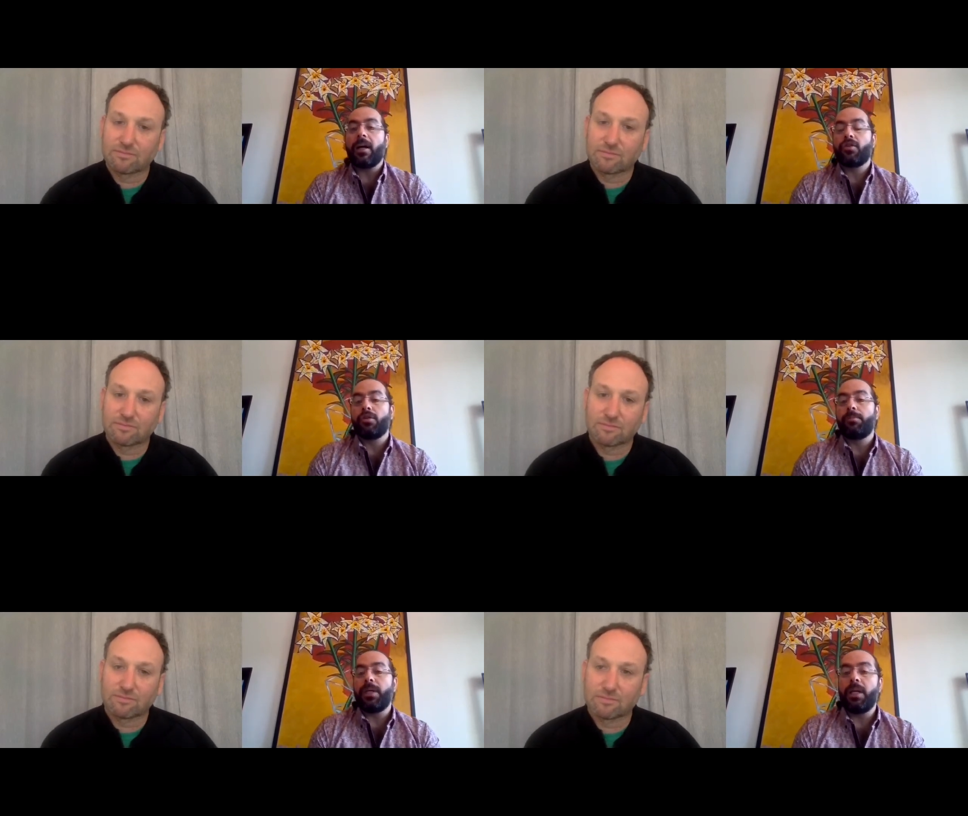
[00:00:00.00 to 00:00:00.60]

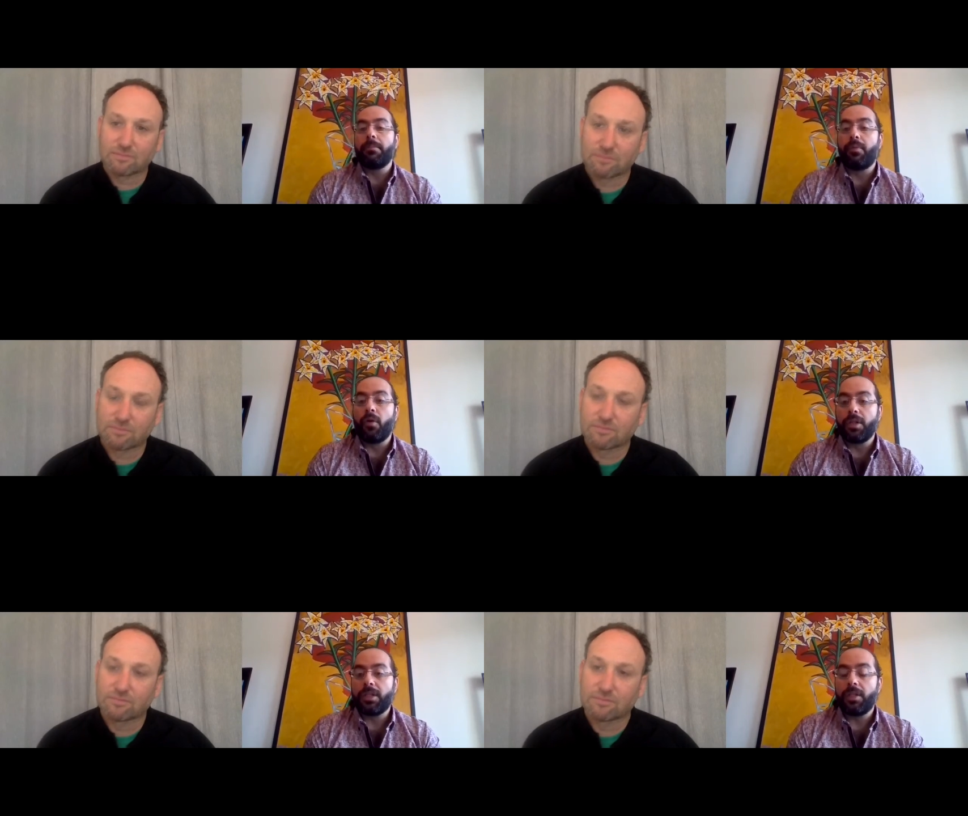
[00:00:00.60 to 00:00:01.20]
Speaker 1: should be
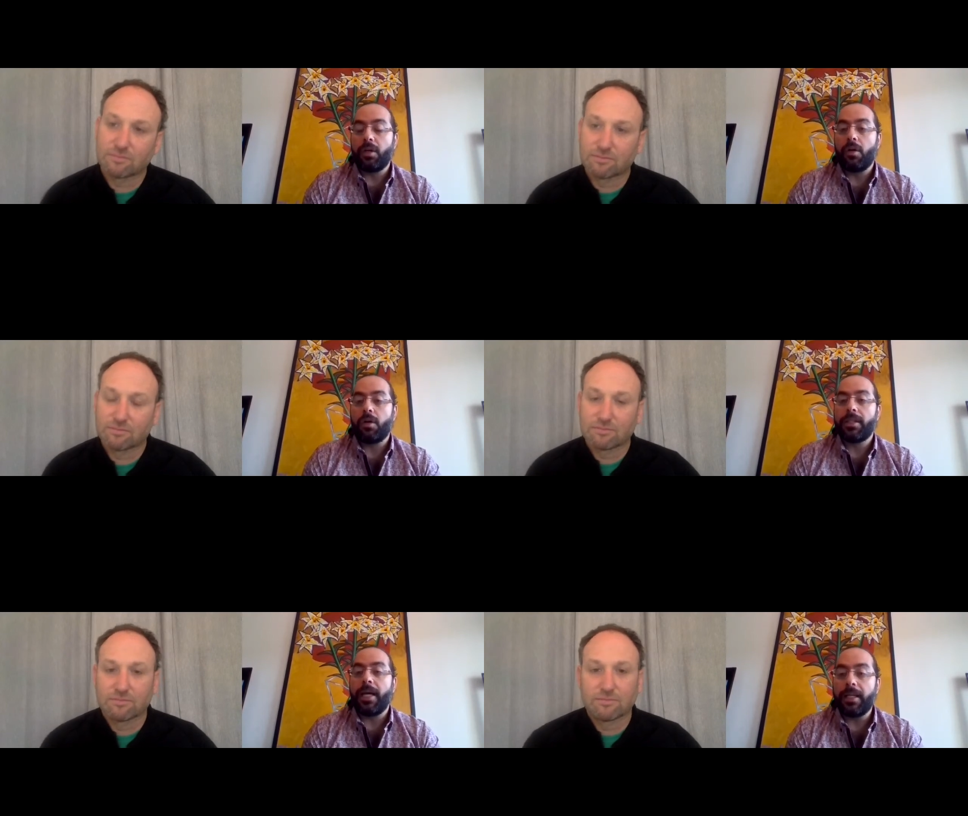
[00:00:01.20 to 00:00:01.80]
important
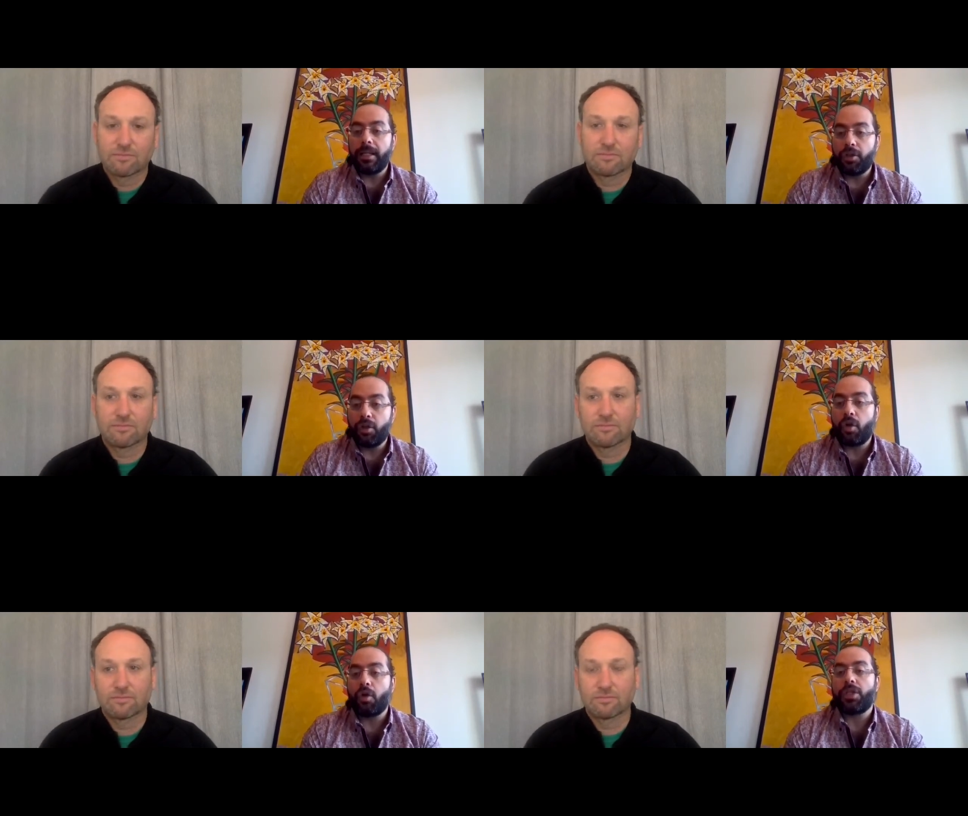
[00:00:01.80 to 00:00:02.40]
or taken
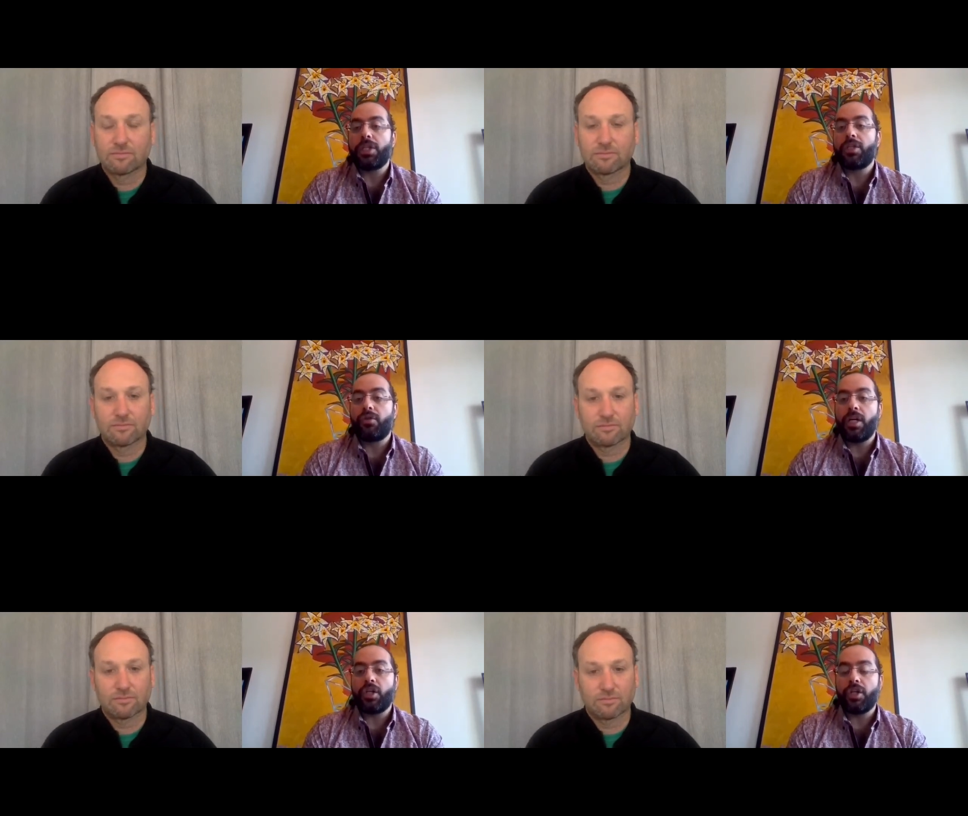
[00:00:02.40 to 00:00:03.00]
into
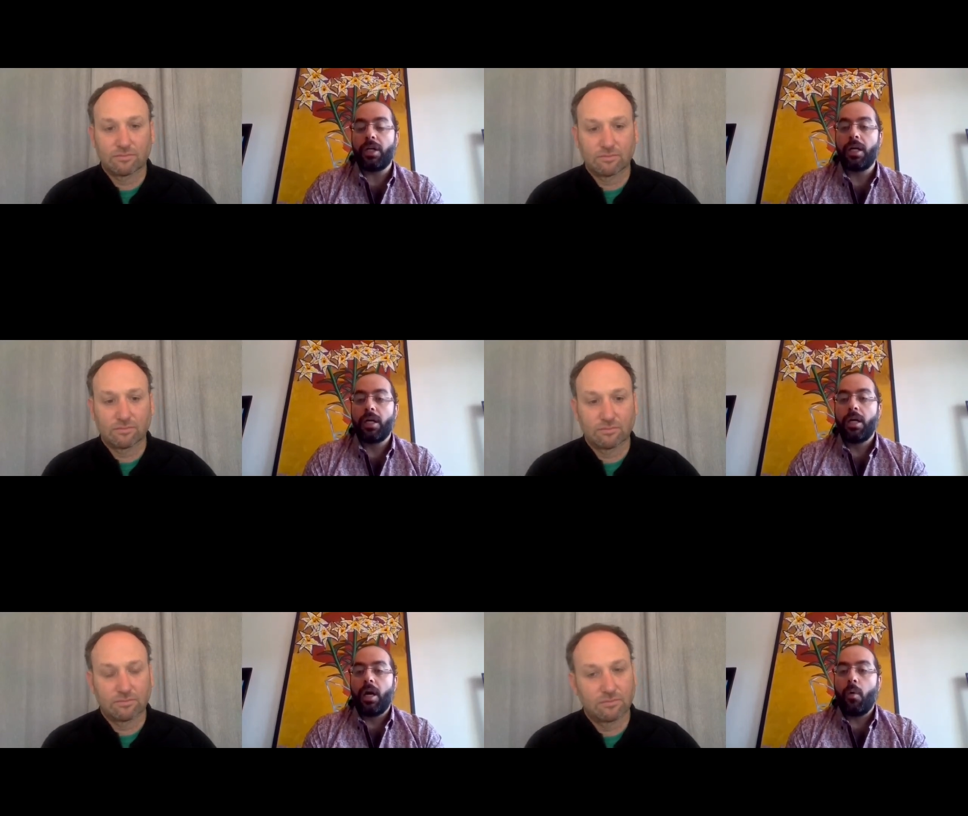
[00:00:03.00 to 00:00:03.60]
consideration
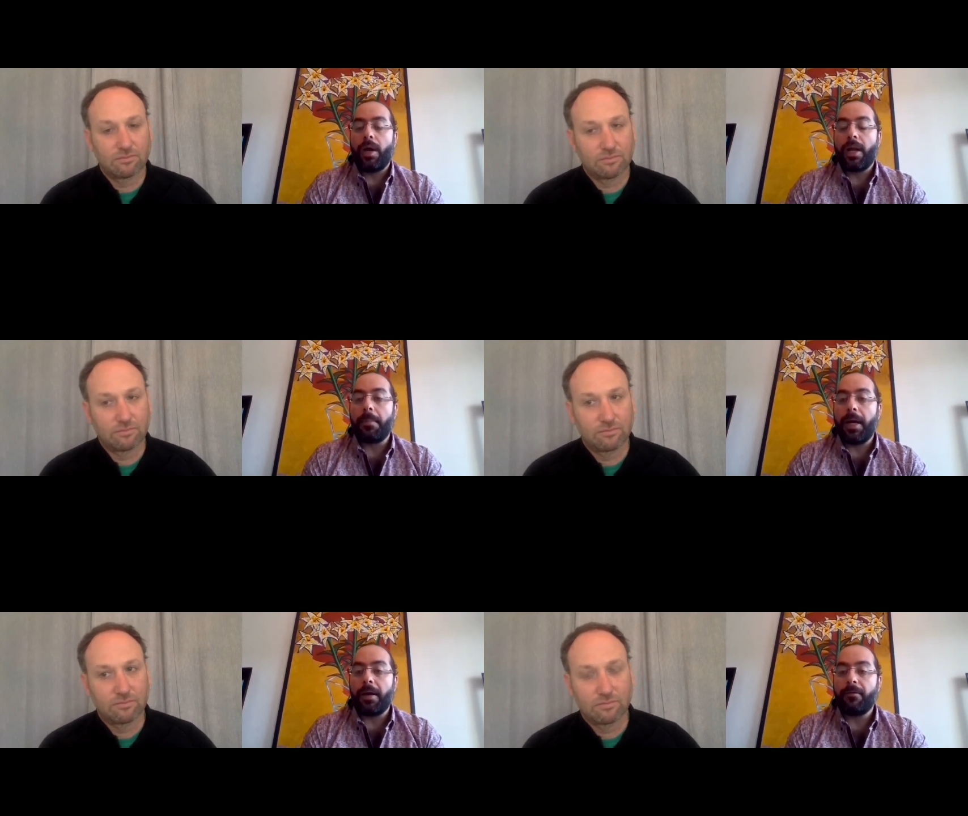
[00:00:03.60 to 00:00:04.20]
when
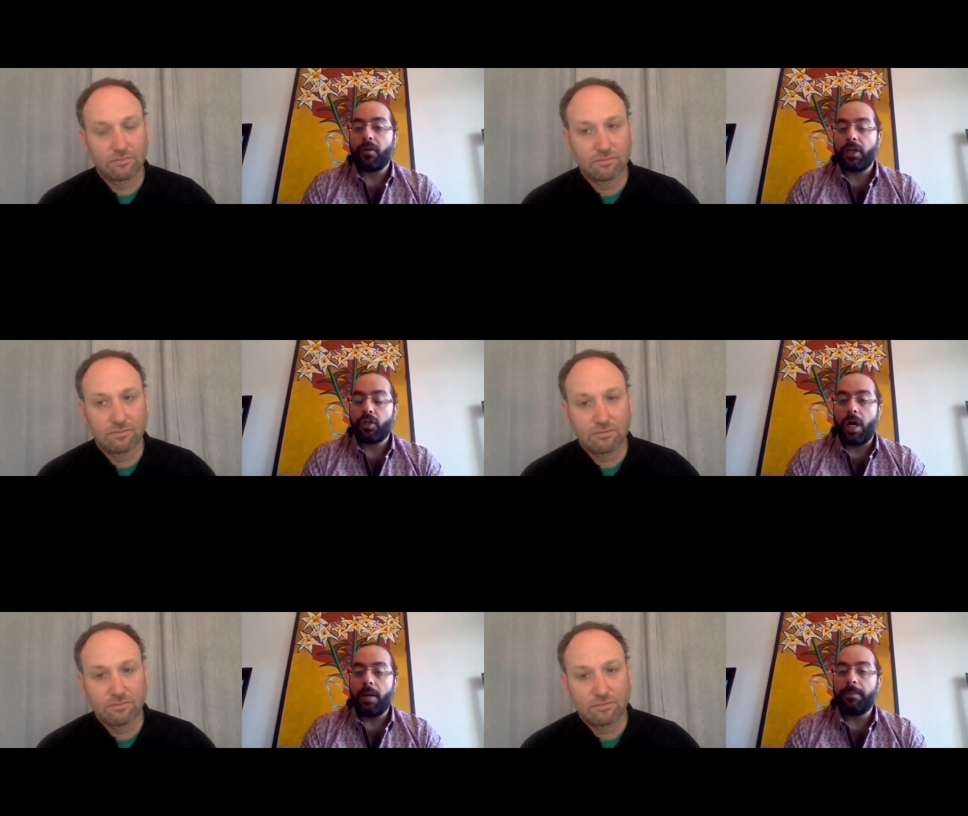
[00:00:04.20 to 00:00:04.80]
applying for a
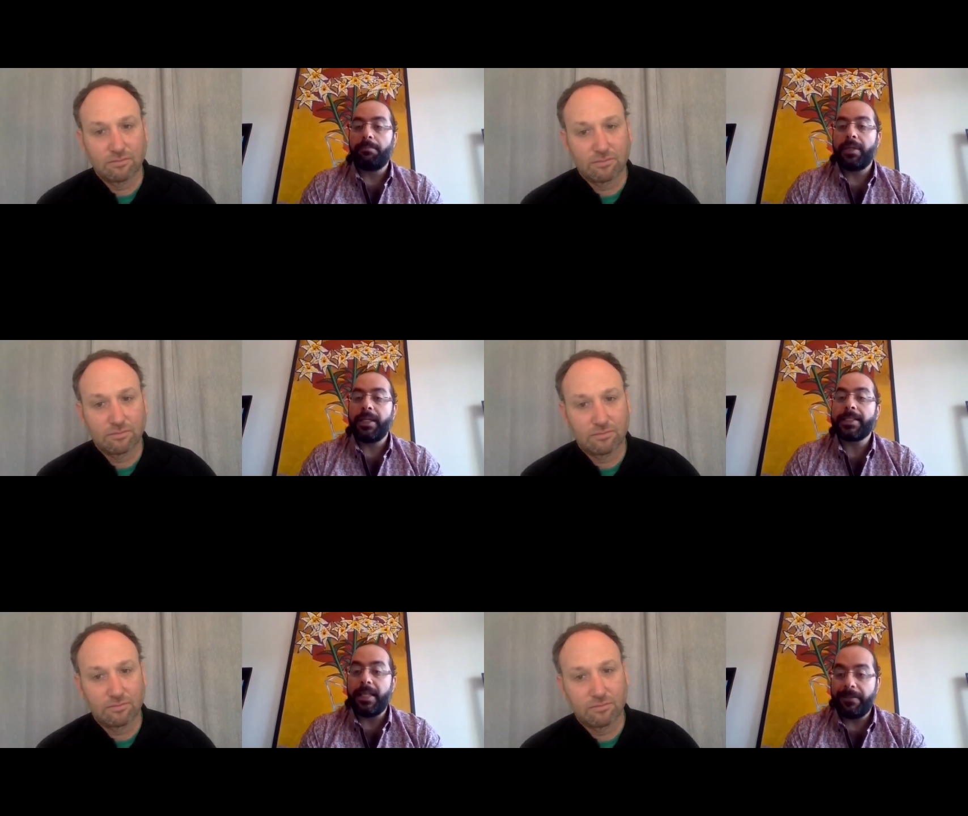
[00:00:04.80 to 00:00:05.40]
job,
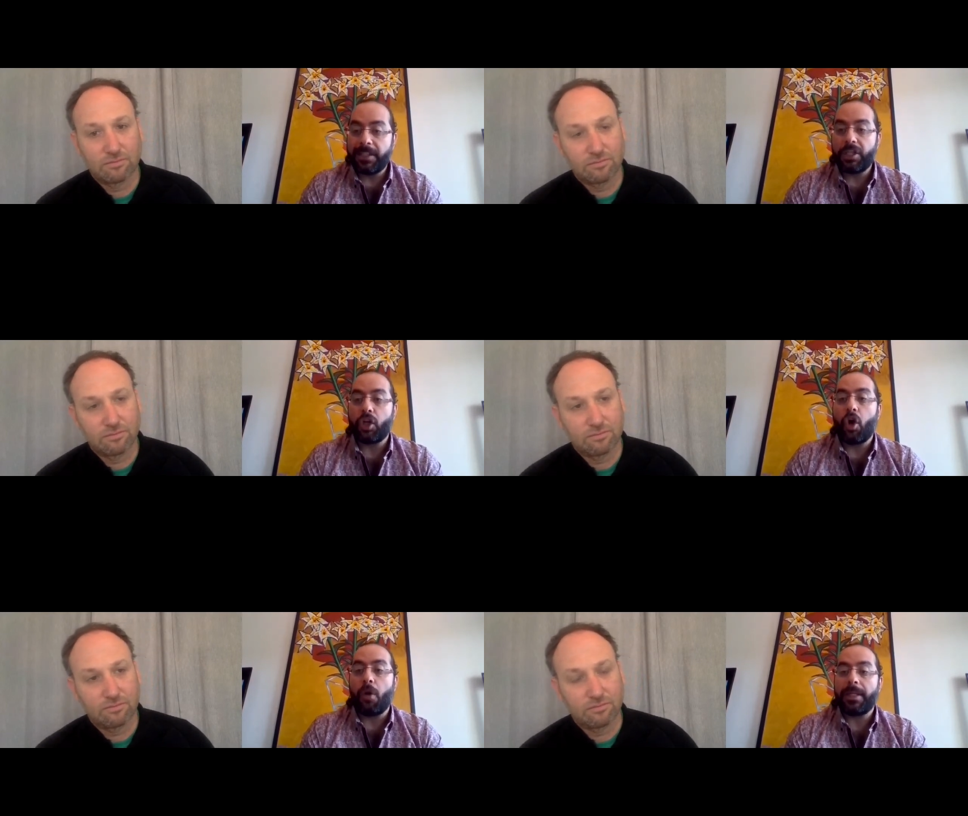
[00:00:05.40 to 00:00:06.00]
please leave it in
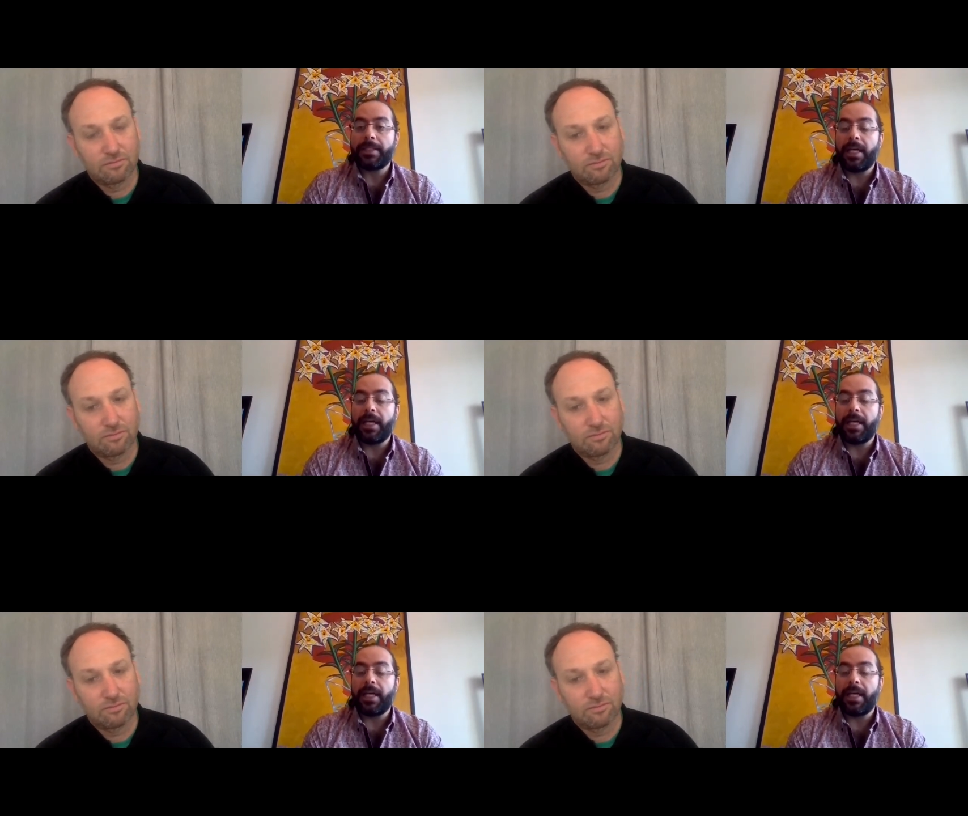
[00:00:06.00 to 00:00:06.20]
the comment